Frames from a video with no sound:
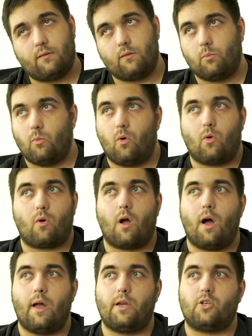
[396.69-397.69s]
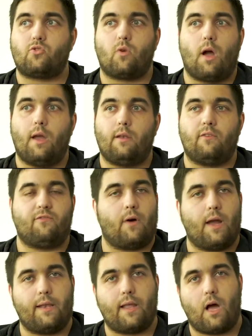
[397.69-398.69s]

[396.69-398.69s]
the more I tried to find